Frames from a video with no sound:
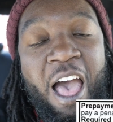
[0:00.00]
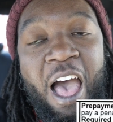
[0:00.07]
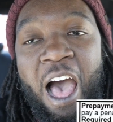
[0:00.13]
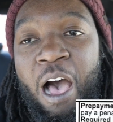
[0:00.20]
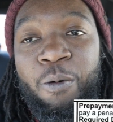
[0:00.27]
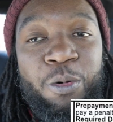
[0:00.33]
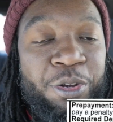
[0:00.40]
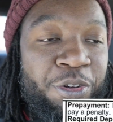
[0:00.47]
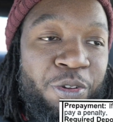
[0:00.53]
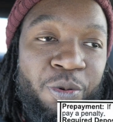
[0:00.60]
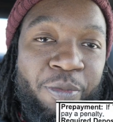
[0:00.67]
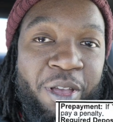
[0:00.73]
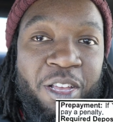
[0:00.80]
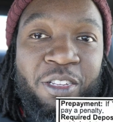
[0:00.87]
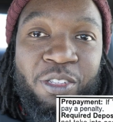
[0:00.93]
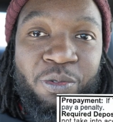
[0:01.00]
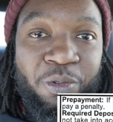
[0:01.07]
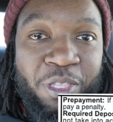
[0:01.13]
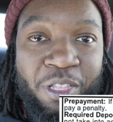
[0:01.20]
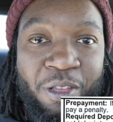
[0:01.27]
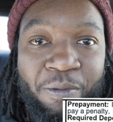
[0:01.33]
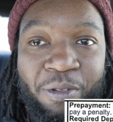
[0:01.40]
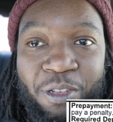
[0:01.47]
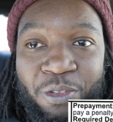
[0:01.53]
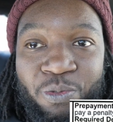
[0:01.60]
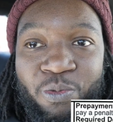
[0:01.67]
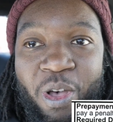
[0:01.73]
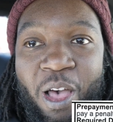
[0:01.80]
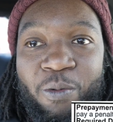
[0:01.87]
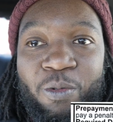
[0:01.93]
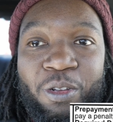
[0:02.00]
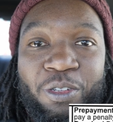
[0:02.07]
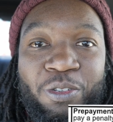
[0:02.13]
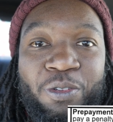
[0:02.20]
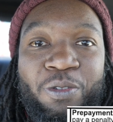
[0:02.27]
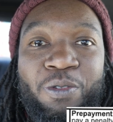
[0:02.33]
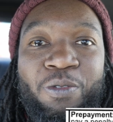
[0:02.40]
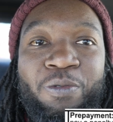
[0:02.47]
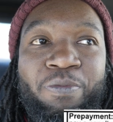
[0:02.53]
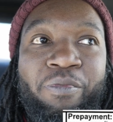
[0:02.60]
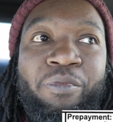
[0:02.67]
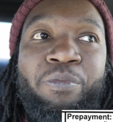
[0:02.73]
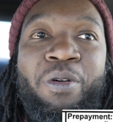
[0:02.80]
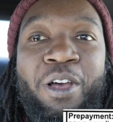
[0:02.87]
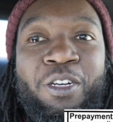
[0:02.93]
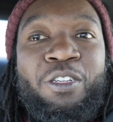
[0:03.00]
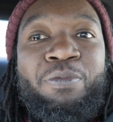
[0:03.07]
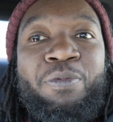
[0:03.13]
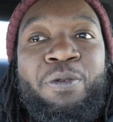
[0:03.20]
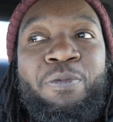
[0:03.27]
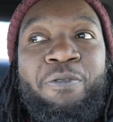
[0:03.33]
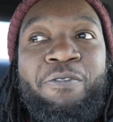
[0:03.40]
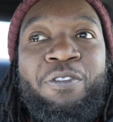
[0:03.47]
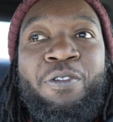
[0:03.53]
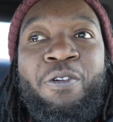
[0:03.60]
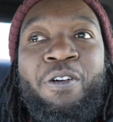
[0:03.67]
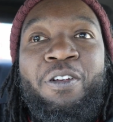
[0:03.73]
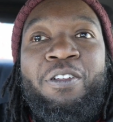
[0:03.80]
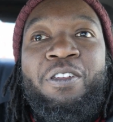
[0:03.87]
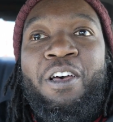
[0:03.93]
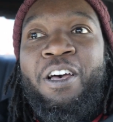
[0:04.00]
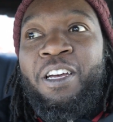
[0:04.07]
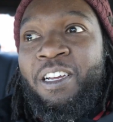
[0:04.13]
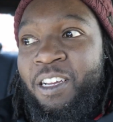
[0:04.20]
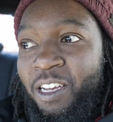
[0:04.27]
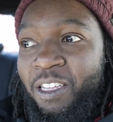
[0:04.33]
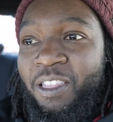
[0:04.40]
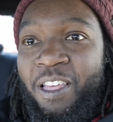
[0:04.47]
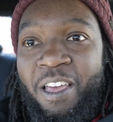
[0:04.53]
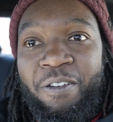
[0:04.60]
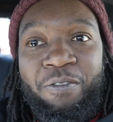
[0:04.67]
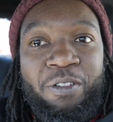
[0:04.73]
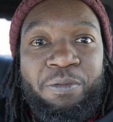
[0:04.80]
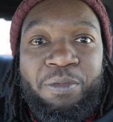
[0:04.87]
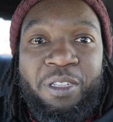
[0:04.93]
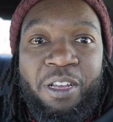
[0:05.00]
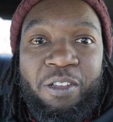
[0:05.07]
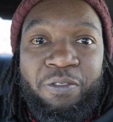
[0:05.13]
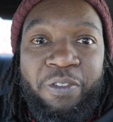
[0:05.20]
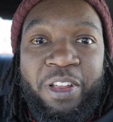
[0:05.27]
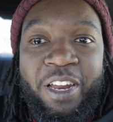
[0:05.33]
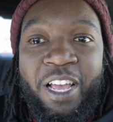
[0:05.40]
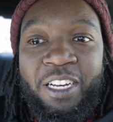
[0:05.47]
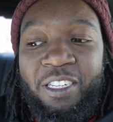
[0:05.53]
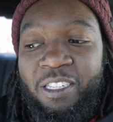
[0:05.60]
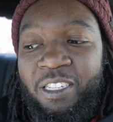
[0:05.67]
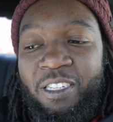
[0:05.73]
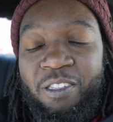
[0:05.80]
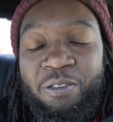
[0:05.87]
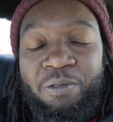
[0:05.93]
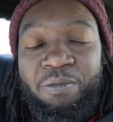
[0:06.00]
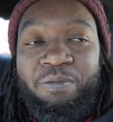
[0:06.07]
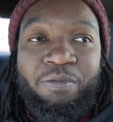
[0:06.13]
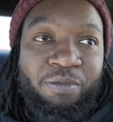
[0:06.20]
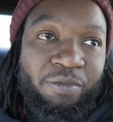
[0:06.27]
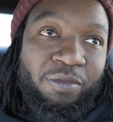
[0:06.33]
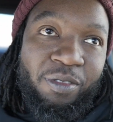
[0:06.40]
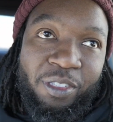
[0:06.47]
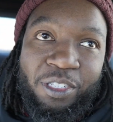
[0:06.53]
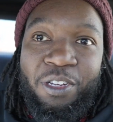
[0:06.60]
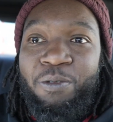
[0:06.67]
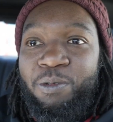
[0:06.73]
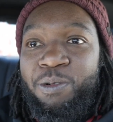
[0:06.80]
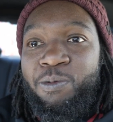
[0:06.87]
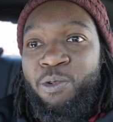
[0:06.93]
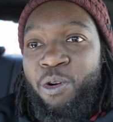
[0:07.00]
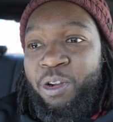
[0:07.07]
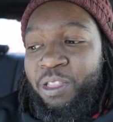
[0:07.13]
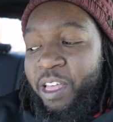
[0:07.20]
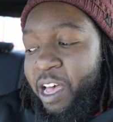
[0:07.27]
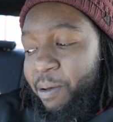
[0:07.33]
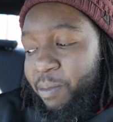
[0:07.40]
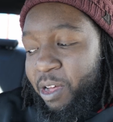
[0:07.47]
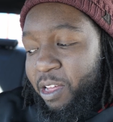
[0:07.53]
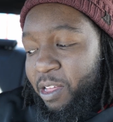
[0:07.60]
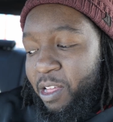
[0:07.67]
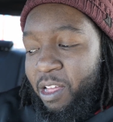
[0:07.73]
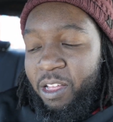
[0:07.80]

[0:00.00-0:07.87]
I wouldn't do business with them, because why would you punish people for doing a good thing for themselves financially? You should reward that, but